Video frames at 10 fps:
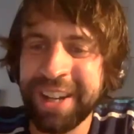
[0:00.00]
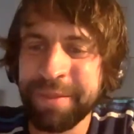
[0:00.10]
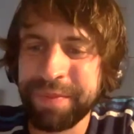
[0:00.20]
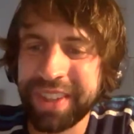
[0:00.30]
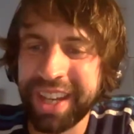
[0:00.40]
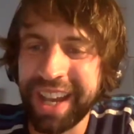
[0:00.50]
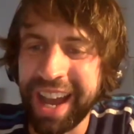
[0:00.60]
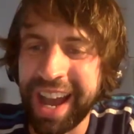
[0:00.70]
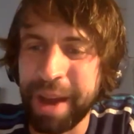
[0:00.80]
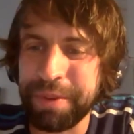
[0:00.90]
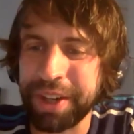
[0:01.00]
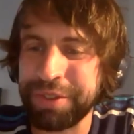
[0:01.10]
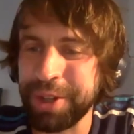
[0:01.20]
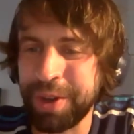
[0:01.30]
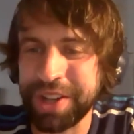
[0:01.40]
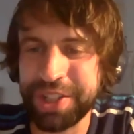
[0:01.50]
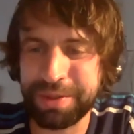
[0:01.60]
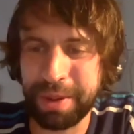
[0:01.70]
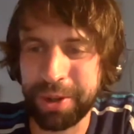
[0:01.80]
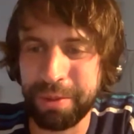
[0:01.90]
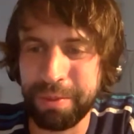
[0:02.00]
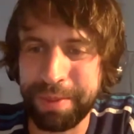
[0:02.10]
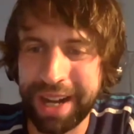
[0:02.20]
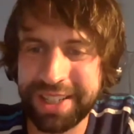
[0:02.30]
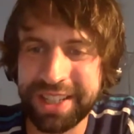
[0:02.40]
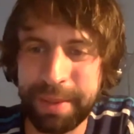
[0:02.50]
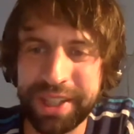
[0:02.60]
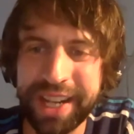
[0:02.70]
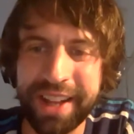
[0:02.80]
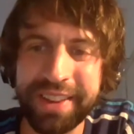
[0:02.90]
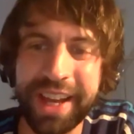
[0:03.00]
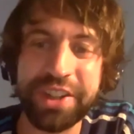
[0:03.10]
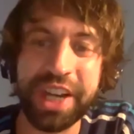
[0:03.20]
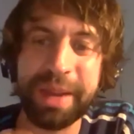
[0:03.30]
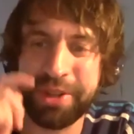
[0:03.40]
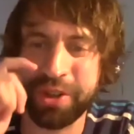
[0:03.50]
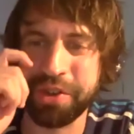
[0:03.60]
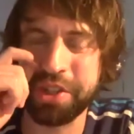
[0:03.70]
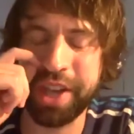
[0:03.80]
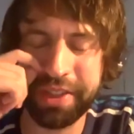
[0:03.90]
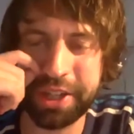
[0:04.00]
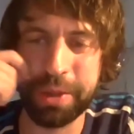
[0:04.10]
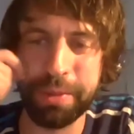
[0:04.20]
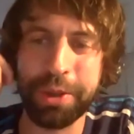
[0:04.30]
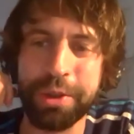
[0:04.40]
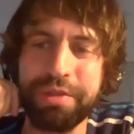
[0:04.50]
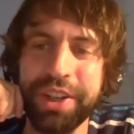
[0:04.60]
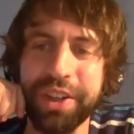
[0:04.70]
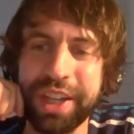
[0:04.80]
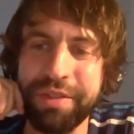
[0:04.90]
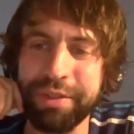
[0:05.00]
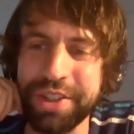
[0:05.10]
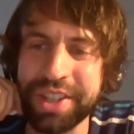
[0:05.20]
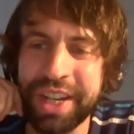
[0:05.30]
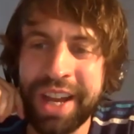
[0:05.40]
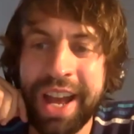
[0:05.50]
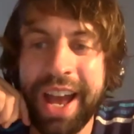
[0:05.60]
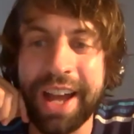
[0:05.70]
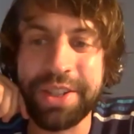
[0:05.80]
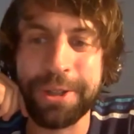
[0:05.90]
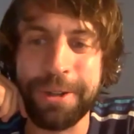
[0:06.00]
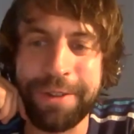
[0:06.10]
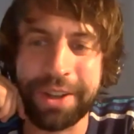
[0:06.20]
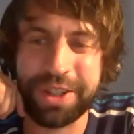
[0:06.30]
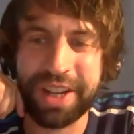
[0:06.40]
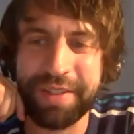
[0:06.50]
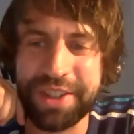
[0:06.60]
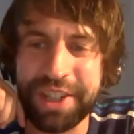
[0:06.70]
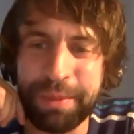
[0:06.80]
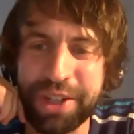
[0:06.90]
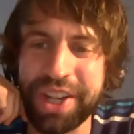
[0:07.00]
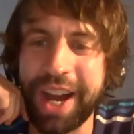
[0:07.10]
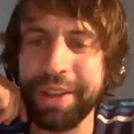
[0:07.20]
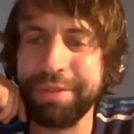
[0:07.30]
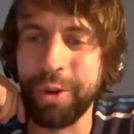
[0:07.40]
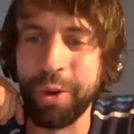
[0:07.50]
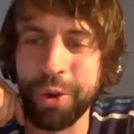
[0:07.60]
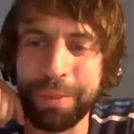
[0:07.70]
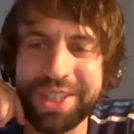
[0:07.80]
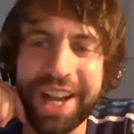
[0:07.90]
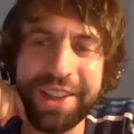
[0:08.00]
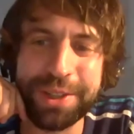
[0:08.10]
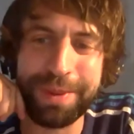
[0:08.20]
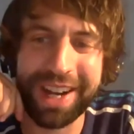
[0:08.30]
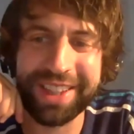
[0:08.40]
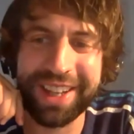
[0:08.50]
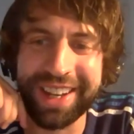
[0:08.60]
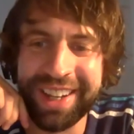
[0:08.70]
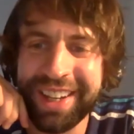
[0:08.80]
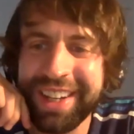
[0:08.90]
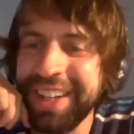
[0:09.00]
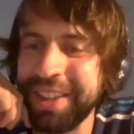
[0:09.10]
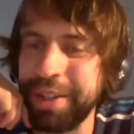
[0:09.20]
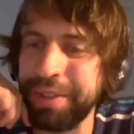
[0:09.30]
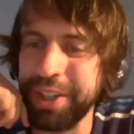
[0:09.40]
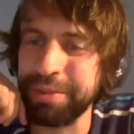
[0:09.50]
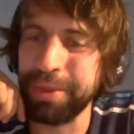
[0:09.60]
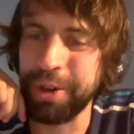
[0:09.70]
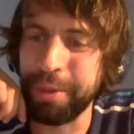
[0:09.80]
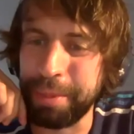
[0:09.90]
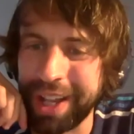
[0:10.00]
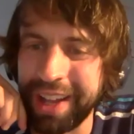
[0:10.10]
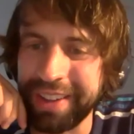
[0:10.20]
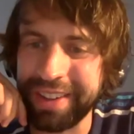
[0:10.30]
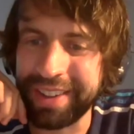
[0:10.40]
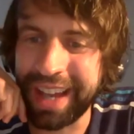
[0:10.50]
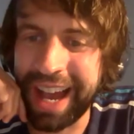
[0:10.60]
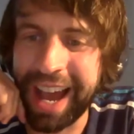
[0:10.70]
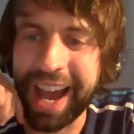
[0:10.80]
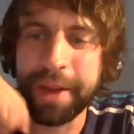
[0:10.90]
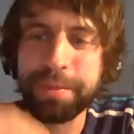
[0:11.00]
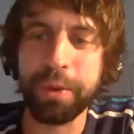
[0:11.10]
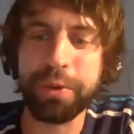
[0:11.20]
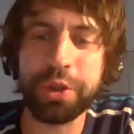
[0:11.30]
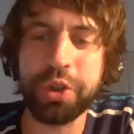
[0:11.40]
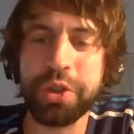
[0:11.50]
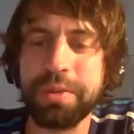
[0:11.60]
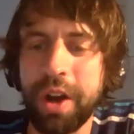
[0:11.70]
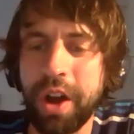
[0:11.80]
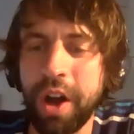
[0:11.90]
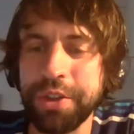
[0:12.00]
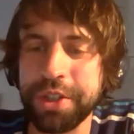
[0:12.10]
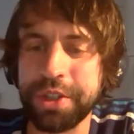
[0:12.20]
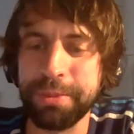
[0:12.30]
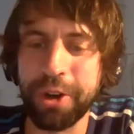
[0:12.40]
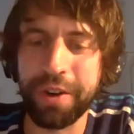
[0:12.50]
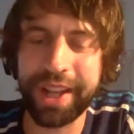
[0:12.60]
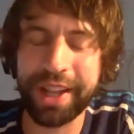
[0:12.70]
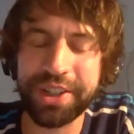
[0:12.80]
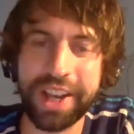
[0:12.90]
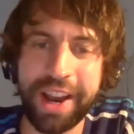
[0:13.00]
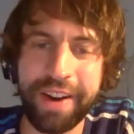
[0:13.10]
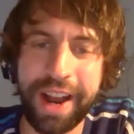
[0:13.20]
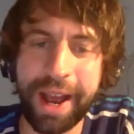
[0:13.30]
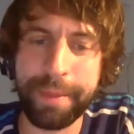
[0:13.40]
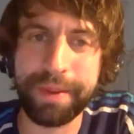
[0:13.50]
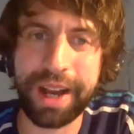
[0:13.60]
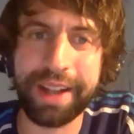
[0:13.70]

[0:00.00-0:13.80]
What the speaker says: We've got a few questions where we'll come back to them at the end. Jamie's also said this summer does feel different to 2017. We signed 4 number 10s back then. This feels more planned. But just on to Tomori then, Sarah.